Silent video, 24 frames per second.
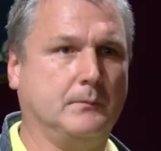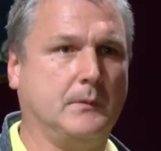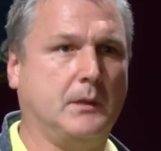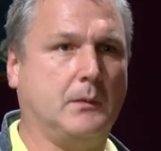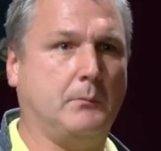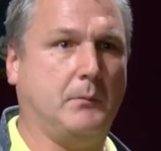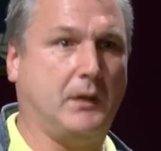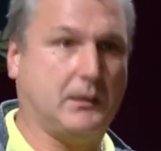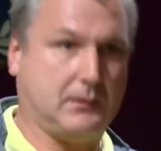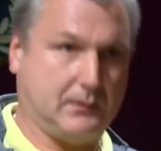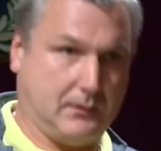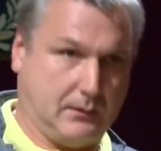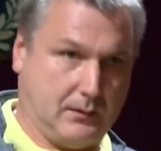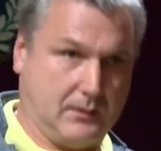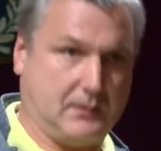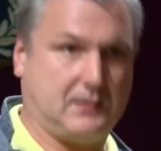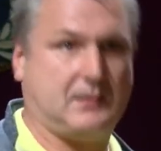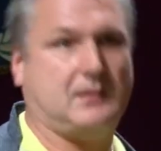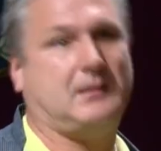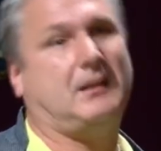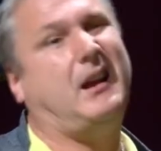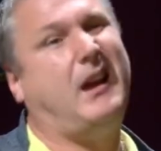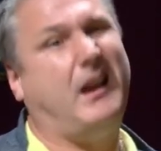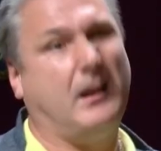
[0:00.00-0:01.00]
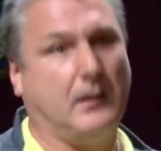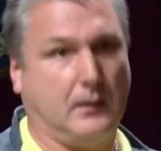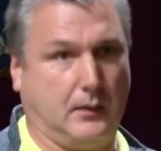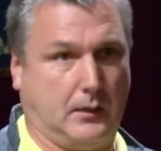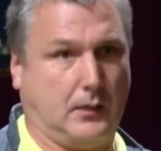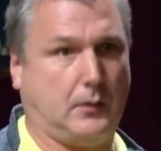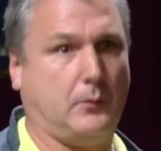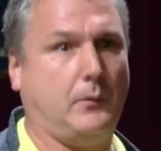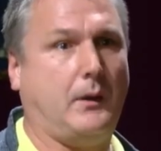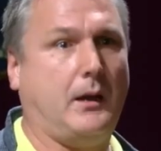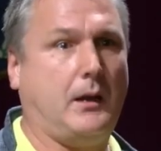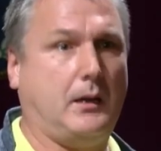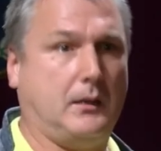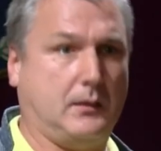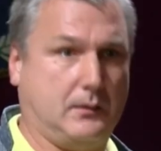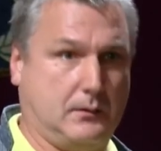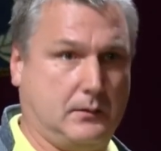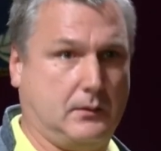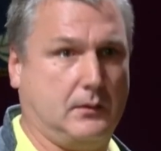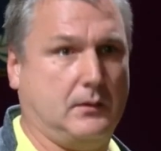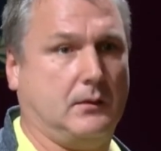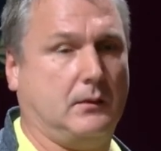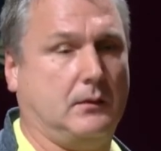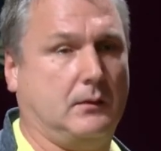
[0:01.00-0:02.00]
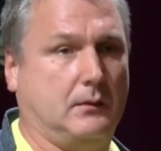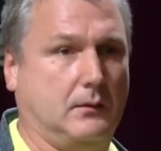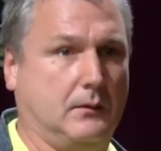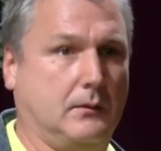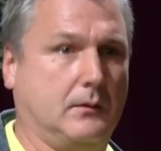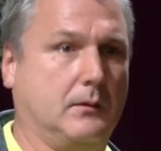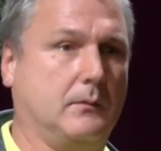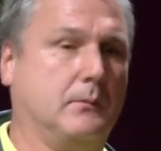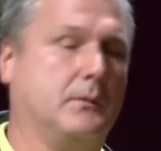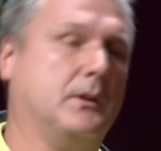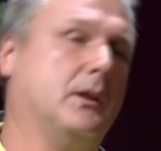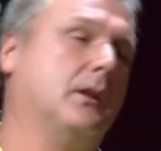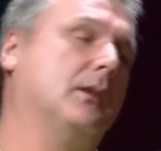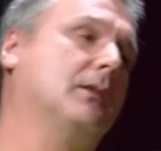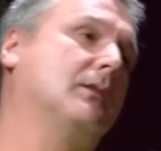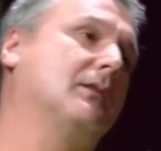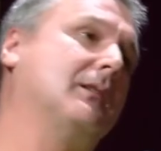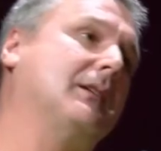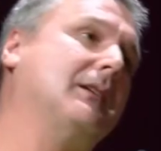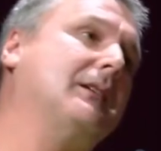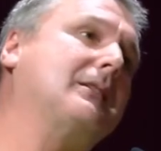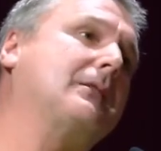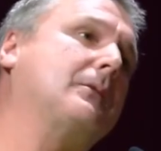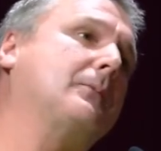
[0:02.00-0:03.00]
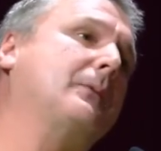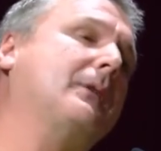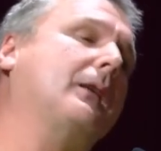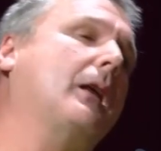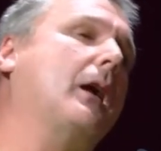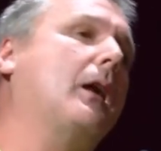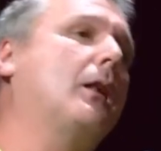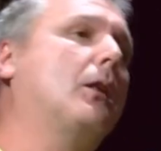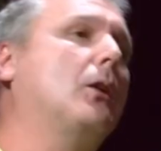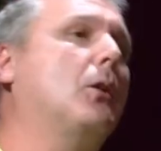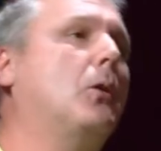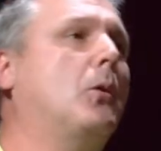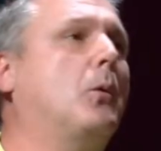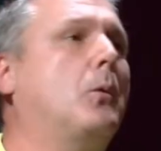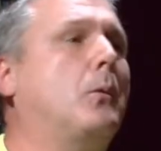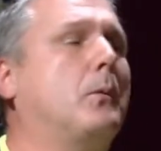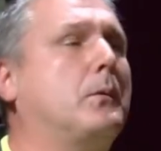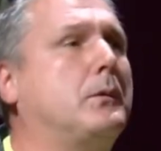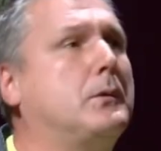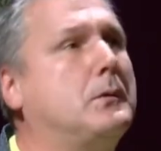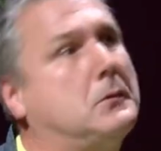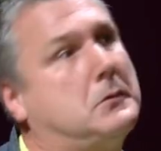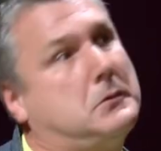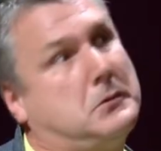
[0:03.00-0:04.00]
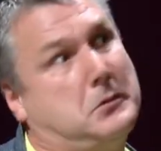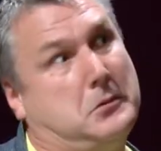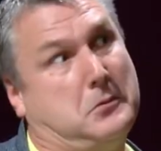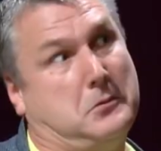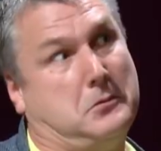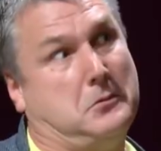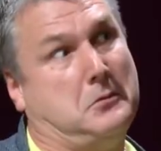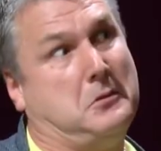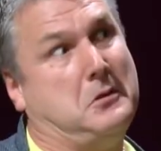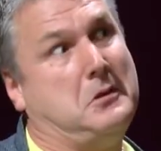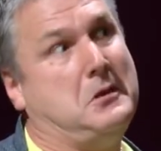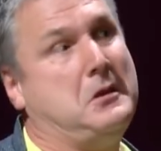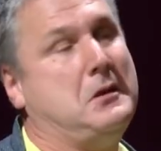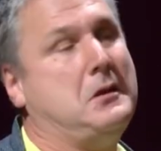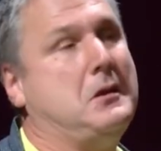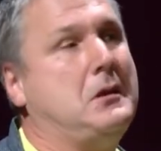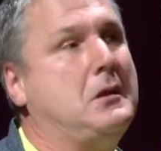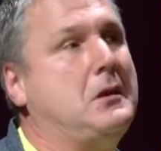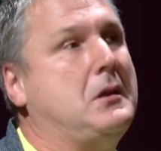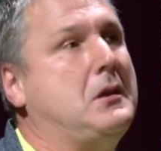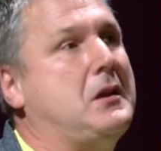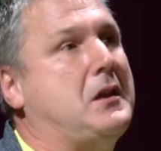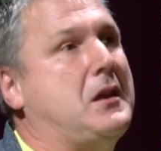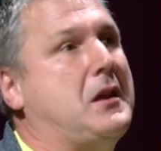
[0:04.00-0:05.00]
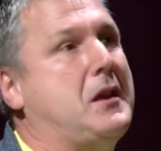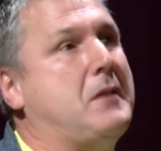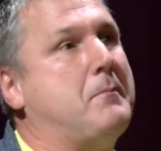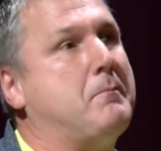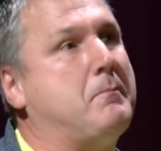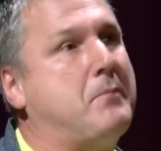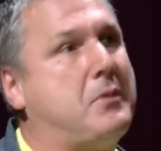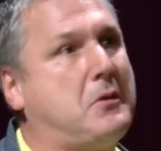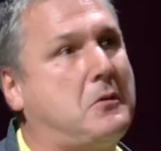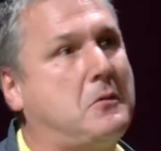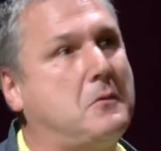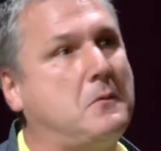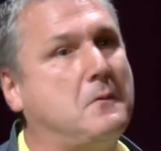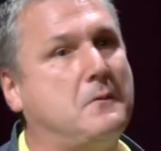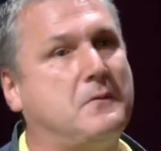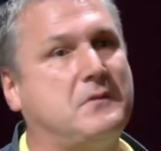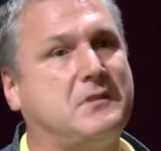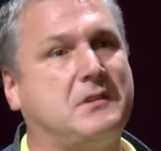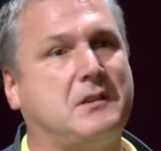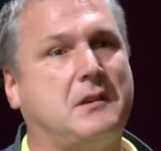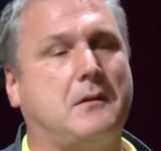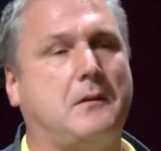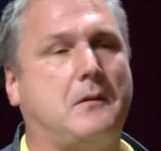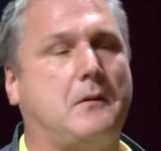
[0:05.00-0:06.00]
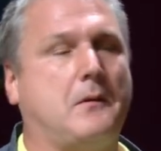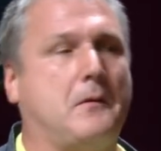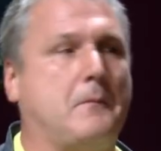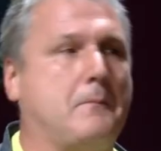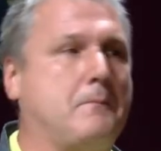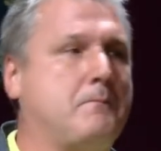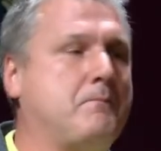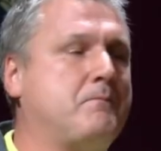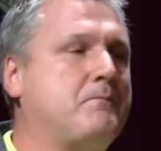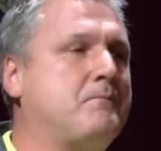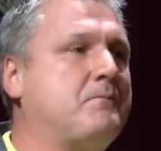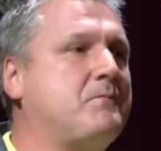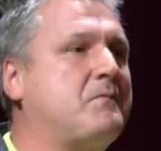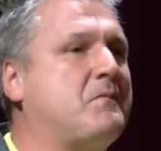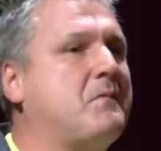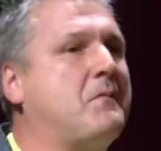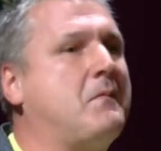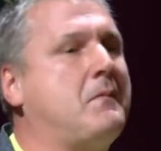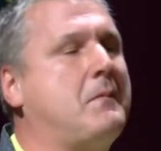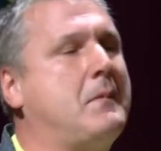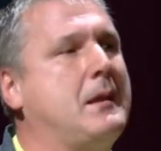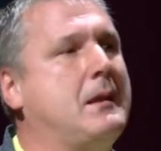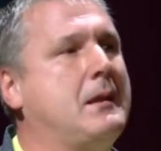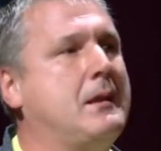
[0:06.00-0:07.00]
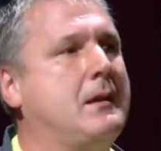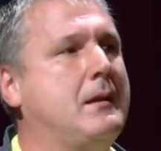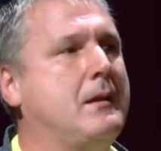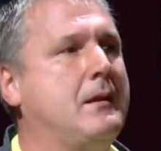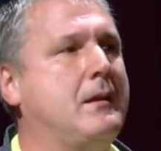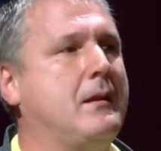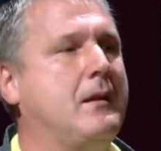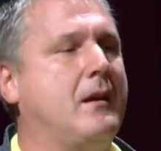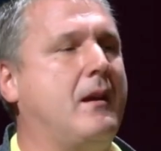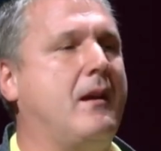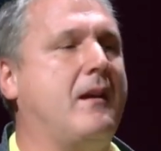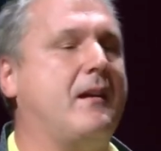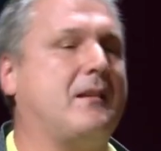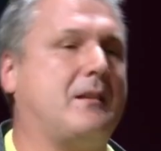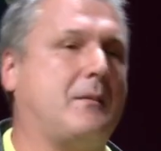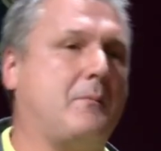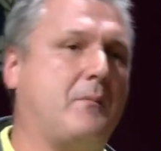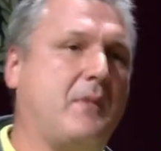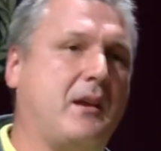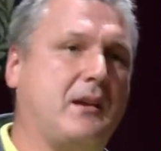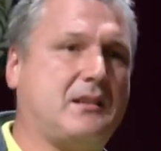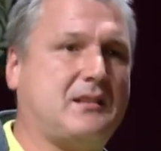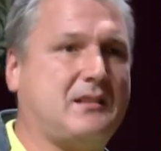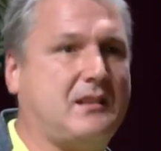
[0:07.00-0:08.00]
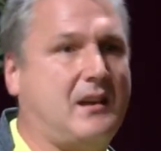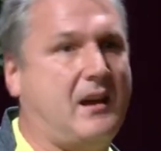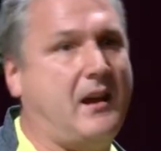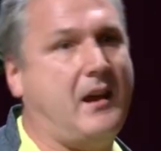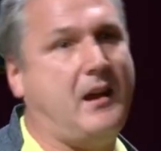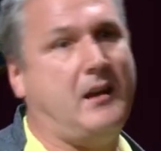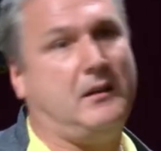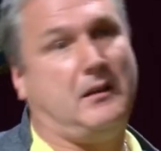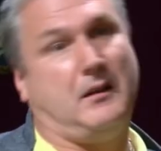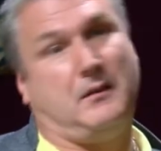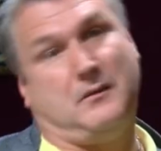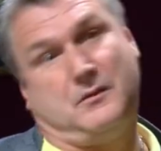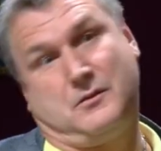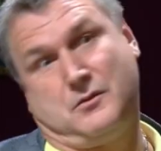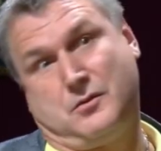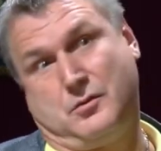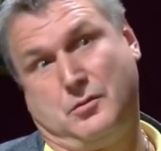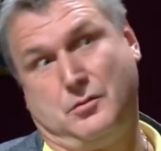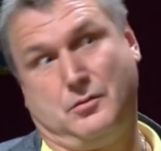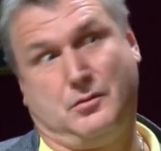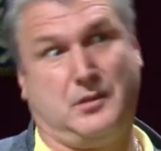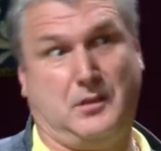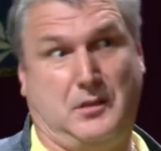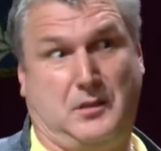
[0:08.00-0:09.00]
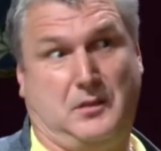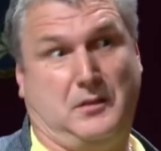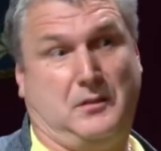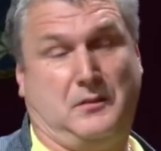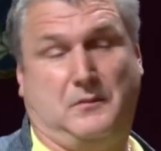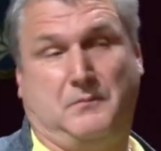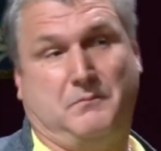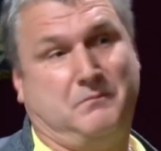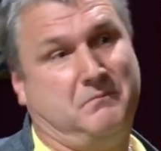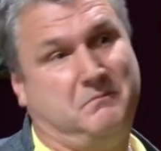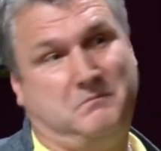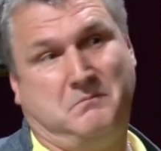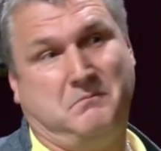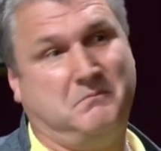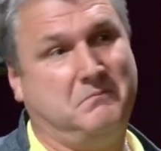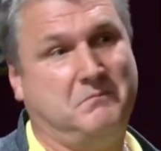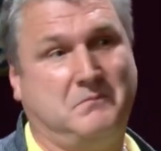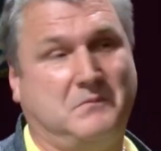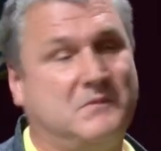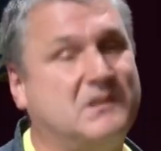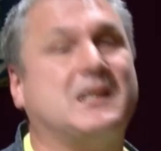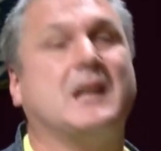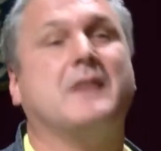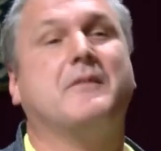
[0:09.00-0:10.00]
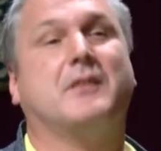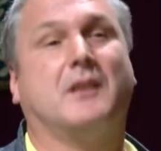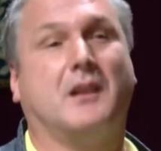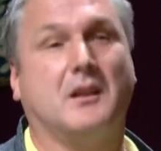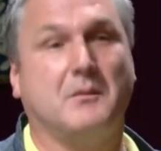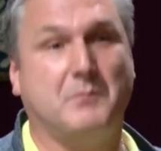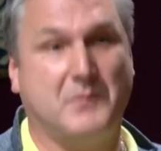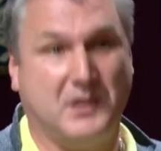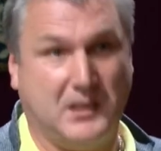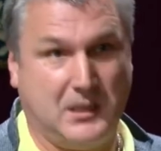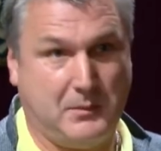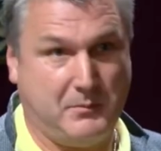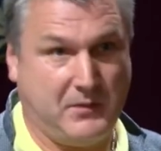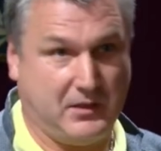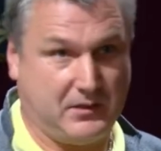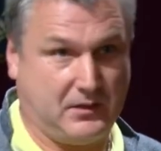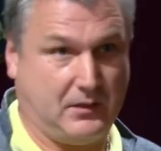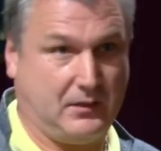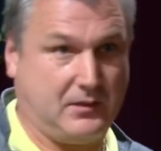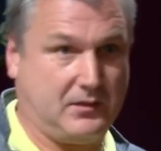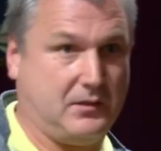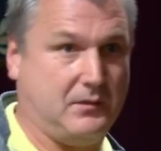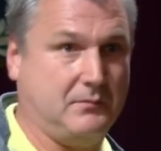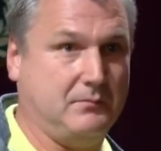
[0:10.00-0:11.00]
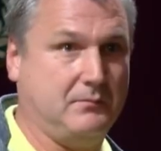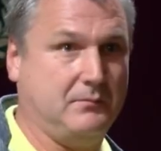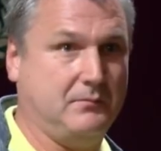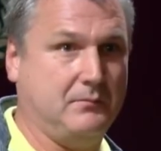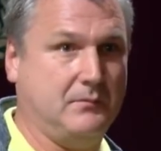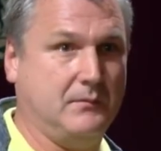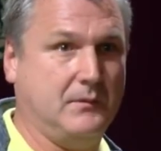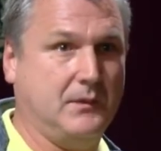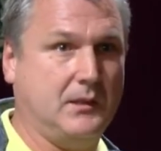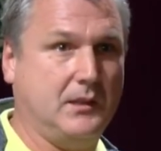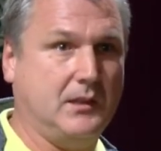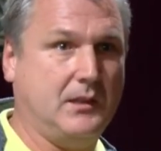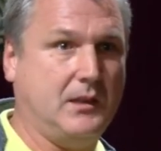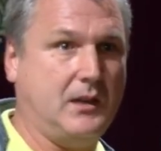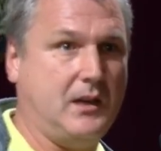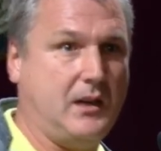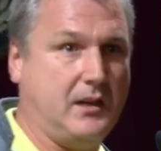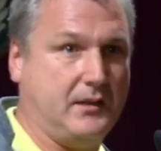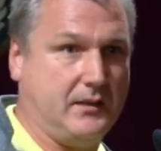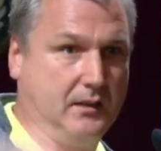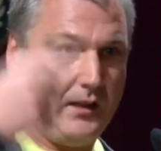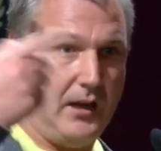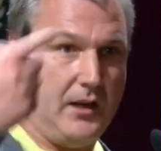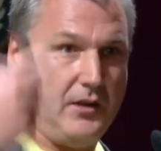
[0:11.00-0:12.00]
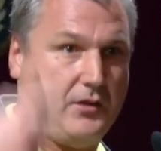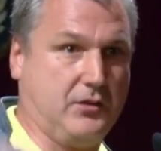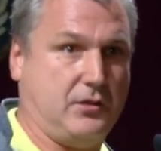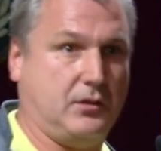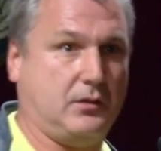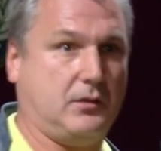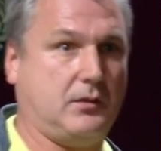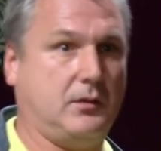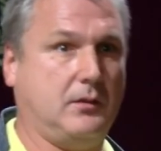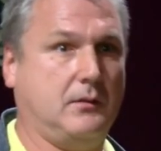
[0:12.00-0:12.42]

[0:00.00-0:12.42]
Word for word: But it's highly required. And it will allow you to improve the RMS error to the several millimeters in the ranging.